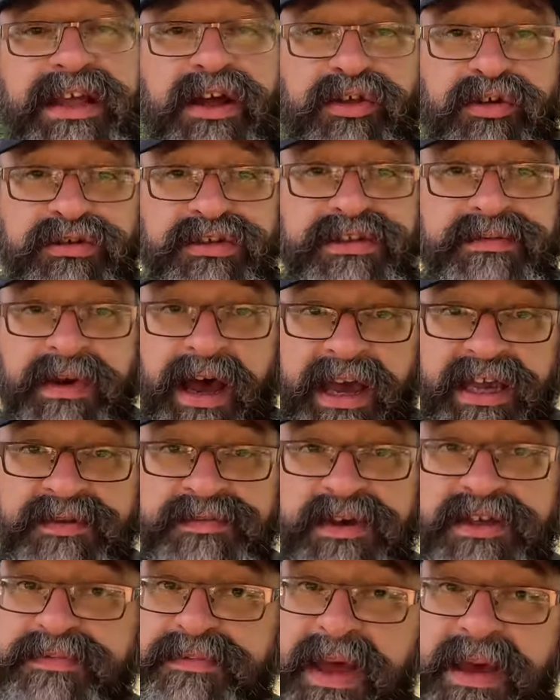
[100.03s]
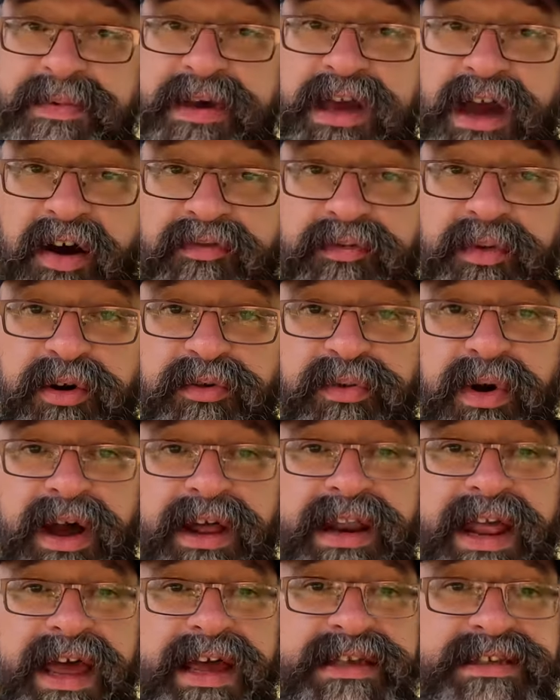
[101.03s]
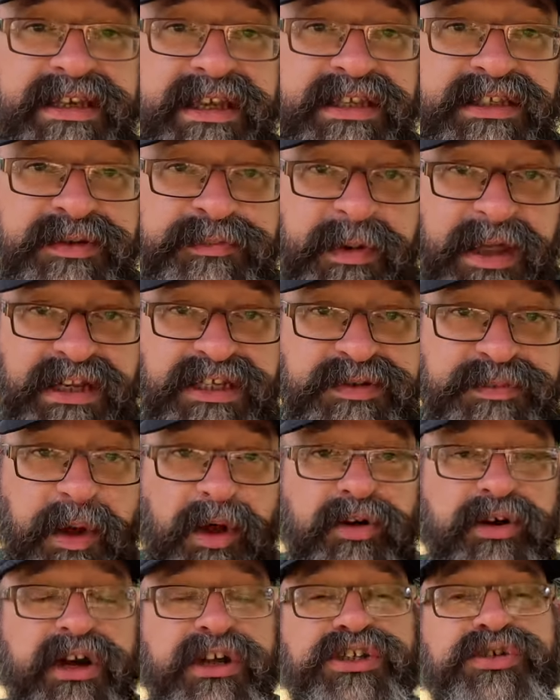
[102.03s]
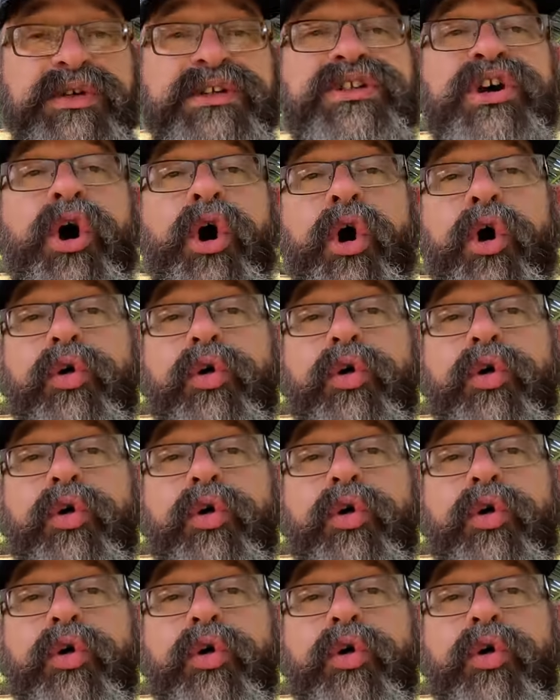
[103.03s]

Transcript: Now, those ISPs may be government-run, as in many smaller countries,